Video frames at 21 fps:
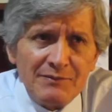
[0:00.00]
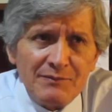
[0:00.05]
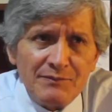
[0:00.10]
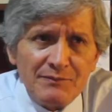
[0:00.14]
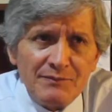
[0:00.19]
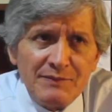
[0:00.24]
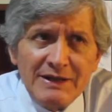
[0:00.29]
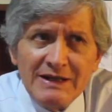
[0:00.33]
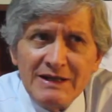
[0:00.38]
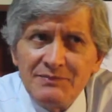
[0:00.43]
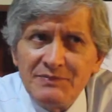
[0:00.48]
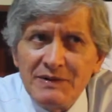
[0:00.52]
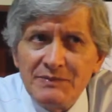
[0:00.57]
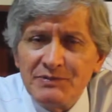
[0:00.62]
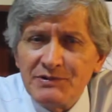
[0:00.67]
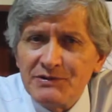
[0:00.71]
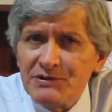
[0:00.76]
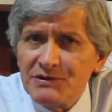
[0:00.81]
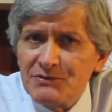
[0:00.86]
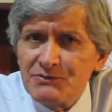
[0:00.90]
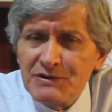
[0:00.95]
Many people
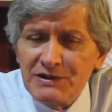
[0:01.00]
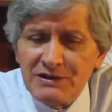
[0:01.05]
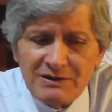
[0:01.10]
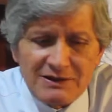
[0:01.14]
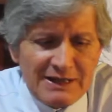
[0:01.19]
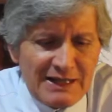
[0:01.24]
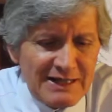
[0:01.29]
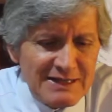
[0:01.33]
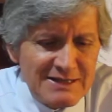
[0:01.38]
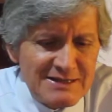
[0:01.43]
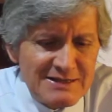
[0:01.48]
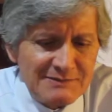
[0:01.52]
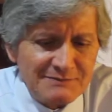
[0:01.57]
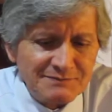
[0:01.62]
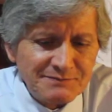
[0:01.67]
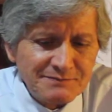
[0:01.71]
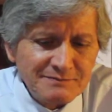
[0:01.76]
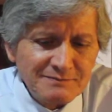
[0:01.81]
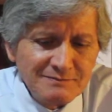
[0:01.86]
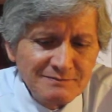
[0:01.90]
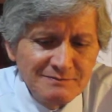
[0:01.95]
don't realize
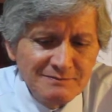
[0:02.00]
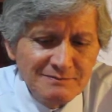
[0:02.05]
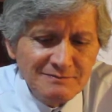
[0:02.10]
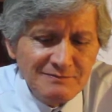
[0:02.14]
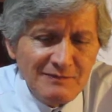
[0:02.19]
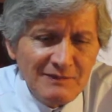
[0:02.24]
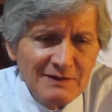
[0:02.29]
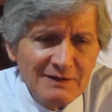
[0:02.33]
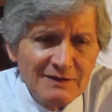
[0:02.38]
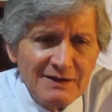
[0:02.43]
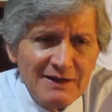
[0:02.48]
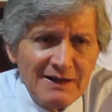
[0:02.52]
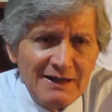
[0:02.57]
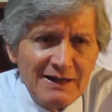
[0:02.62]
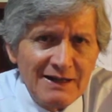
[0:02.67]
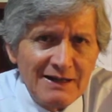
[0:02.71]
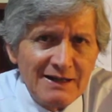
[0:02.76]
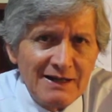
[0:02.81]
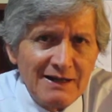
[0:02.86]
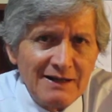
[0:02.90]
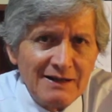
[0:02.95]

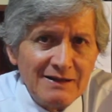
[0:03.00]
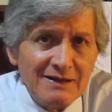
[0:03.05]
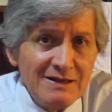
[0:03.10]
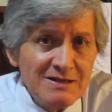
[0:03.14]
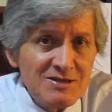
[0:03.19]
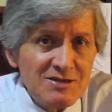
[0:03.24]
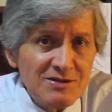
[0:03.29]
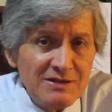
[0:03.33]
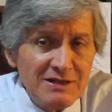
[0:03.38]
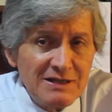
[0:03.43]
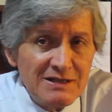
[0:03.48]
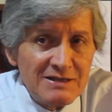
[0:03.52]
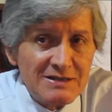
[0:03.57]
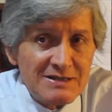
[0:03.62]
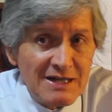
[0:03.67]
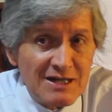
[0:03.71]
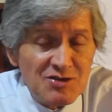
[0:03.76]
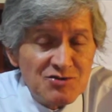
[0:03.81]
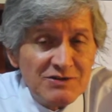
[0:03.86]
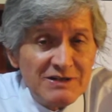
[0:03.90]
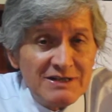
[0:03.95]
that listening is
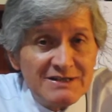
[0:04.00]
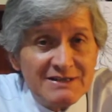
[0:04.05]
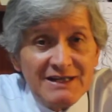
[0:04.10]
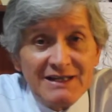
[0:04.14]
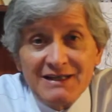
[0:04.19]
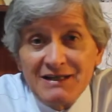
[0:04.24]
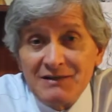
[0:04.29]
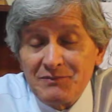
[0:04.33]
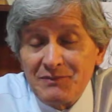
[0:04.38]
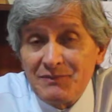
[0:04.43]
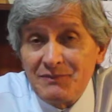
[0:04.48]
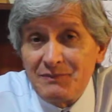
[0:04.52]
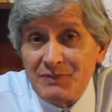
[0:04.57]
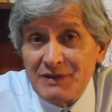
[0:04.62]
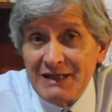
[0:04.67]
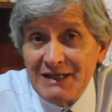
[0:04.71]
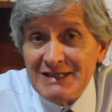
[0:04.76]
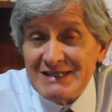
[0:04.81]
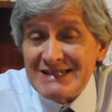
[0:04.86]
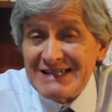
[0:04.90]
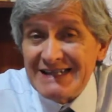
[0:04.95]
actually taking
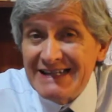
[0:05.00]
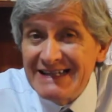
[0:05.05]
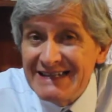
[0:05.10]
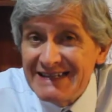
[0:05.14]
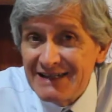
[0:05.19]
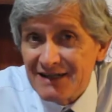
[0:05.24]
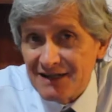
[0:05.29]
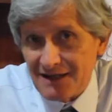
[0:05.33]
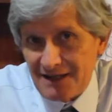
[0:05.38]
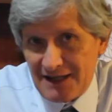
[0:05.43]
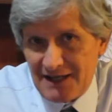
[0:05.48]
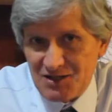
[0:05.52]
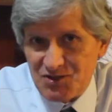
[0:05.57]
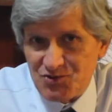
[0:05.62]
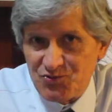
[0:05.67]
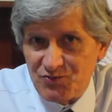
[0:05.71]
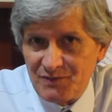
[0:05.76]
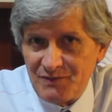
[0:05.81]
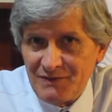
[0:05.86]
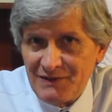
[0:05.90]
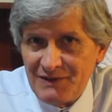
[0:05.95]
place in the
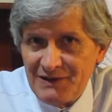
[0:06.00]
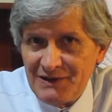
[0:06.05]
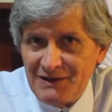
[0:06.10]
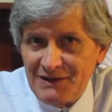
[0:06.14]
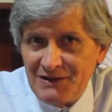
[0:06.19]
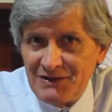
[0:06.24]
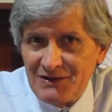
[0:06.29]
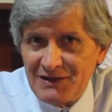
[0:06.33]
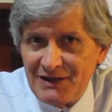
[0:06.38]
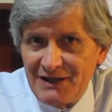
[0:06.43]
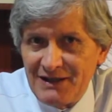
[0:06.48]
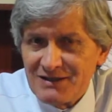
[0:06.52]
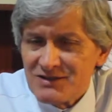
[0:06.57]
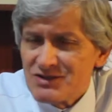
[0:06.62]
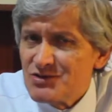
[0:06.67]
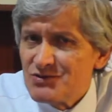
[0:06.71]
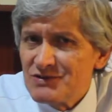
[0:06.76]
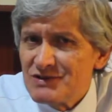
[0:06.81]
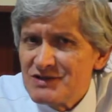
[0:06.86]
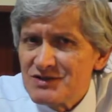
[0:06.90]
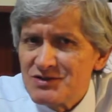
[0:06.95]
classroom. Okay?
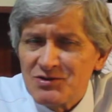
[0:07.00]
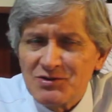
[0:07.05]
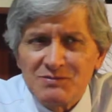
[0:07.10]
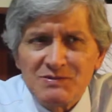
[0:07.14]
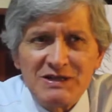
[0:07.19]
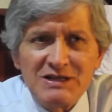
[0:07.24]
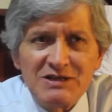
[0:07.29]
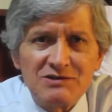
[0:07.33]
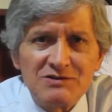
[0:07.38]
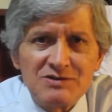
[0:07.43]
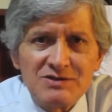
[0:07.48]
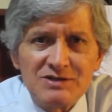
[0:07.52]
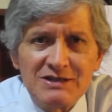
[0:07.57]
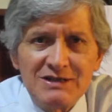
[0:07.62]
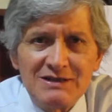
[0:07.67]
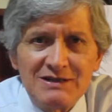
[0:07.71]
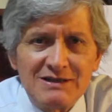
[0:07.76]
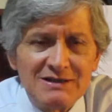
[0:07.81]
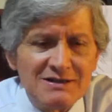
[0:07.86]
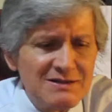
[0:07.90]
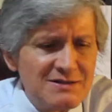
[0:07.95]
Students normally don't see
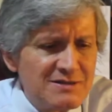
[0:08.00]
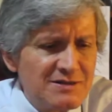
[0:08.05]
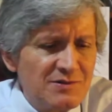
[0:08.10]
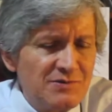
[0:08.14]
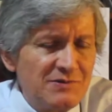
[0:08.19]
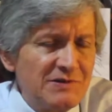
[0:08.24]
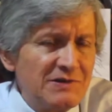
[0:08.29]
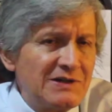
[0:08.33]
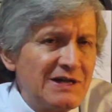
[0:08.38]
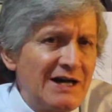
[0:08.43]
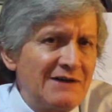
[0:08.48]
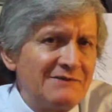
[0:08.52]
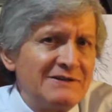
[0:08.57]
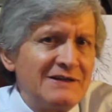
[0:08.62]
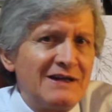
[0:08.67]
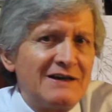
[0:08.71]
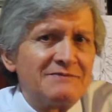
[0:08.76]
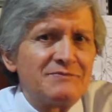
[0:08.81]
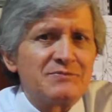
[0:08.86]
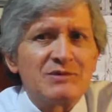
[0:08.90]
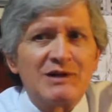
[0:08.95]
that. They say, we don't have
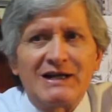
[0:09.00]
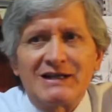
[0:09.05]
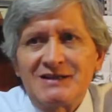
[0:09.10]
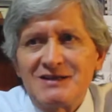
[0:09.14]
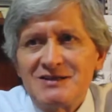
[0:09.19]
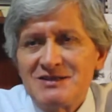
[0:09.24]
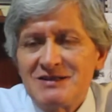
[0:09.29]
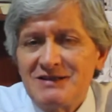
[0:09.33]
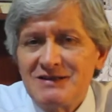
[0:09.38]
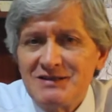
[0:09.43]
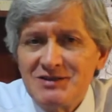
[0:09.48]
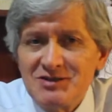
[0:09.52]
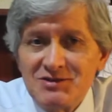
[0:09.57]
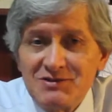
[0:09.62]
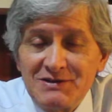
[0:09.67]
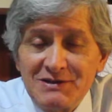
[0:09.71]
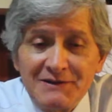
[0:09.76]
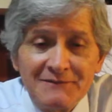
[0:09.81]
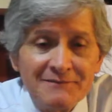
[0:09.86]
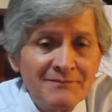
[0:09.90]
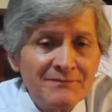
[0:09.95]
enough practice in
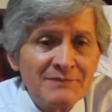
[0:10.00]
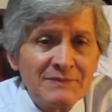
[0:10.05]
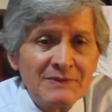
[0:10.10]
listening.